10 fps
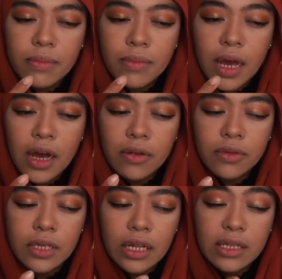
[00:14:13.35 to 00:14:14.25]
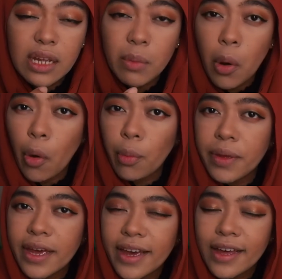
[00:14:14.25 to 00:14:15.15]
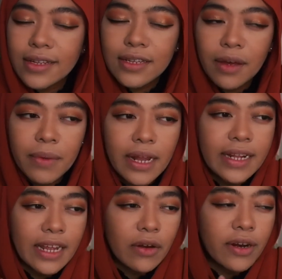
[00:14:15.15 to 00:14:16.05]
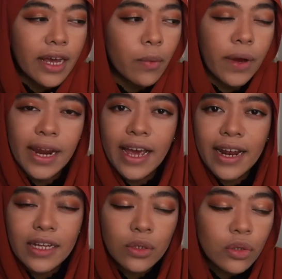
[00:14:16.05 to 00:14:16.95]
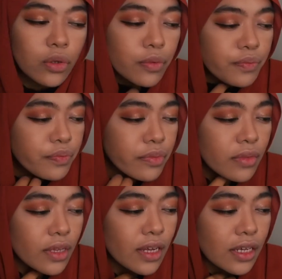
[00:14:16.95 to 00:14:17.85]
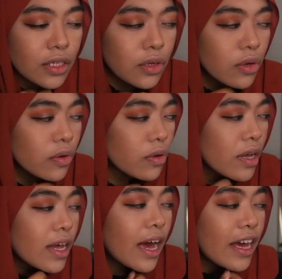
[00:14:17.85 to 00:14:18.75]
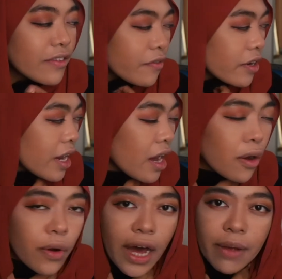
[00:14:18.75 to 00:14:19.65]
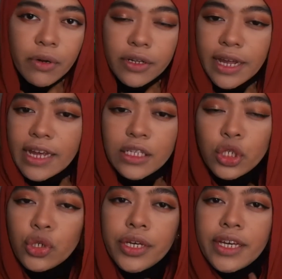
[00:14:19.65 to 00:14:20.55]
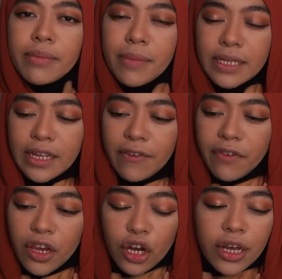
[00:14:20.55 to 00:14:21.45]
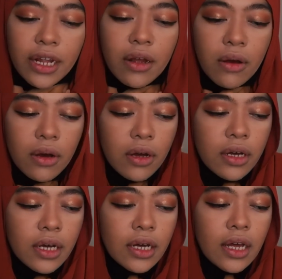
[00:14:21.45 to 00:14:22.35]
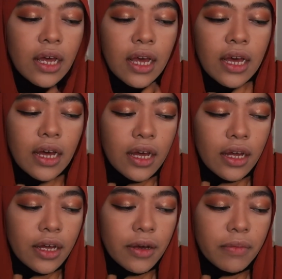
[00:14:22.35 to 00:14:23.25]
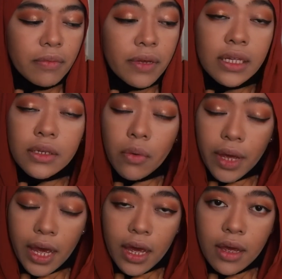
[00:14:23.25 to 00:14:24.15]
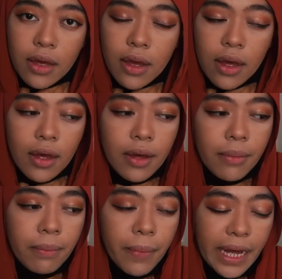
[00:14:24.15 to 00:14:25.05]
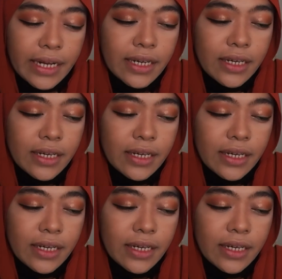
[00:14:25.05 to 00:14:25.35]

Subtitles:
how to say, the same hobby, I guess. I mean, like they don't like what I like to do. So as for now, I'm not enjoying myself here in Hong Kong. It's okay, but